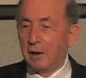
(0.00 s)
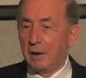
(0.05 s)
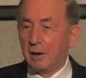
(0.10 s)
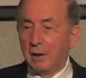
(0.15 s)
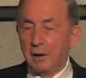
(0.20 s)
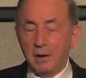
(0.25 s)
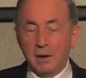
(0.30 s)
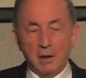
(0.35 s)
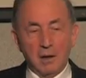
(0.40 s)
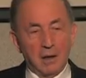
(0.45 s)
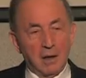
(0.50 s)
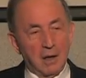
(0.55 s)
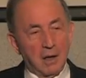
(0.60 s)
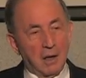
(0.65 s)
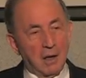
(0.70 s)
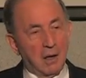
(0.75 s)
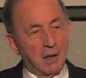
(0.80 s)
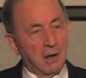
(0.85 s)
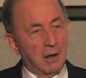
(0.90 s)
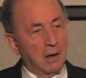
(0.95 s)
a
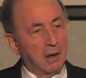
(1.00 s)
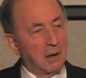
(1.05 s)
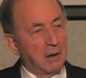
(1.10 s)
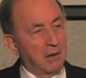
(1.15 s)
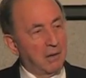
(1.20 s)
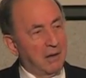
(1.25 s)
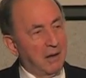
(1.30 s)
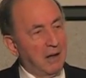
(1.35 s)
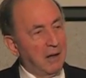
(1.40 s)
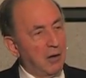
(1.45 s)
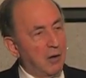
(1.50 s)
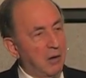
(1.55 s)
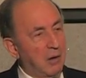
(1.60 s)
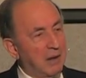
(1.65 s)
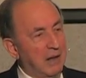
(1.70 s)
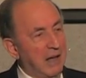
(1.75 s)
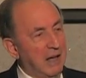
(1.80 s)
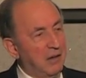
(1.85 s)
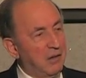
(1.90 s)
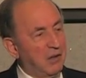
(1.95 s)
thing
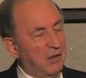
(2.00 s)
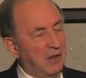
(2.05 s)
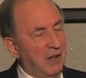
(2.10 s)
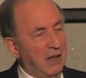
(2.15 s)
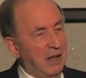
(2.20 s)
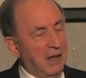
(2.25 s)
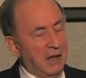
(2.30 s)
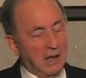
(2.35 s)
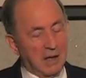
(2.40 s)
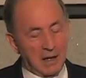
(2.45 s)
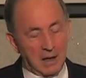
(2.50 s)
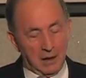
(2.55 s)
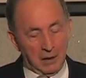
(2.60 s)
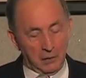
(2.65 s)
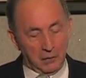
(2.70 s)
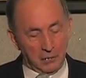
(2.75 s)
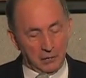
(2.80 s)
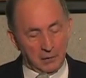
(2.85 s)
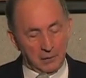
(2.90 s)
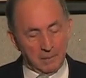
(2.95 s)
called
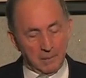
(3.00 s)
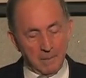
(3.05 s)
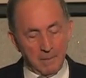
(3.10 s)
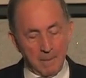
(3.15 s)
NCES